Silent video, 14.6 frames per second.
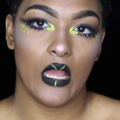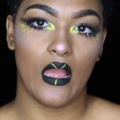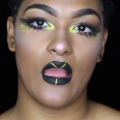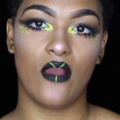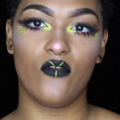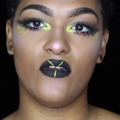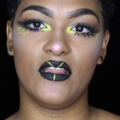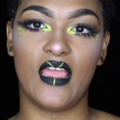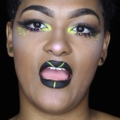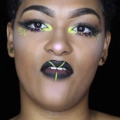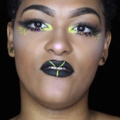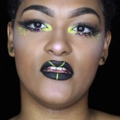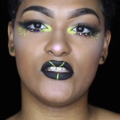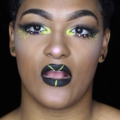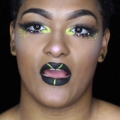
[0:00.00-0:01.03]
I don't really
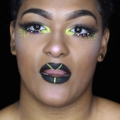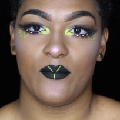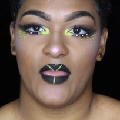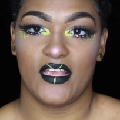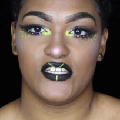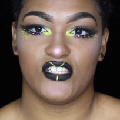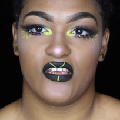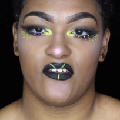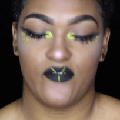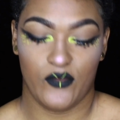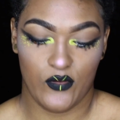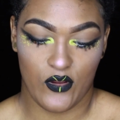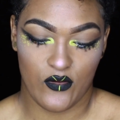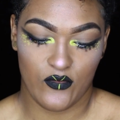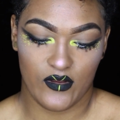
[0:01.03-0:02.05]
have none, so I gotta makeshift,
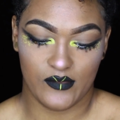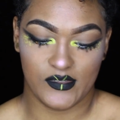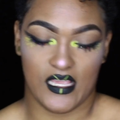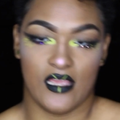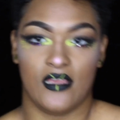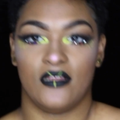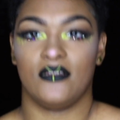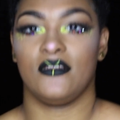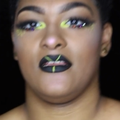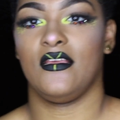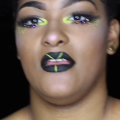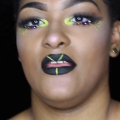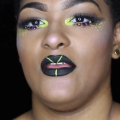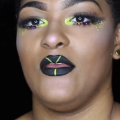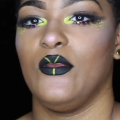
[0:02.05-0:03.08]
you know what I'm saying?
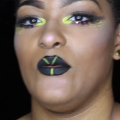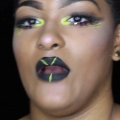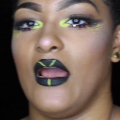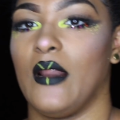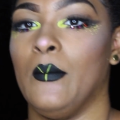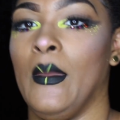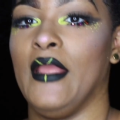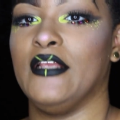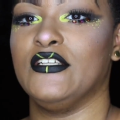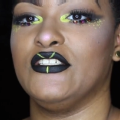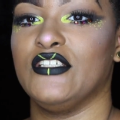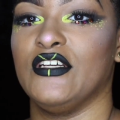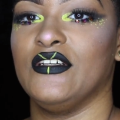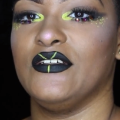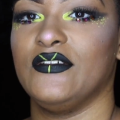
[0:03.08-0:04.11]
You gotta
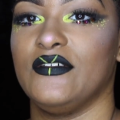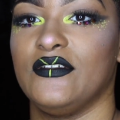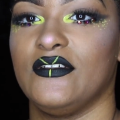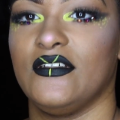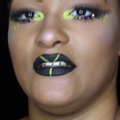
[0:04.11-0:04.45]
makeshift.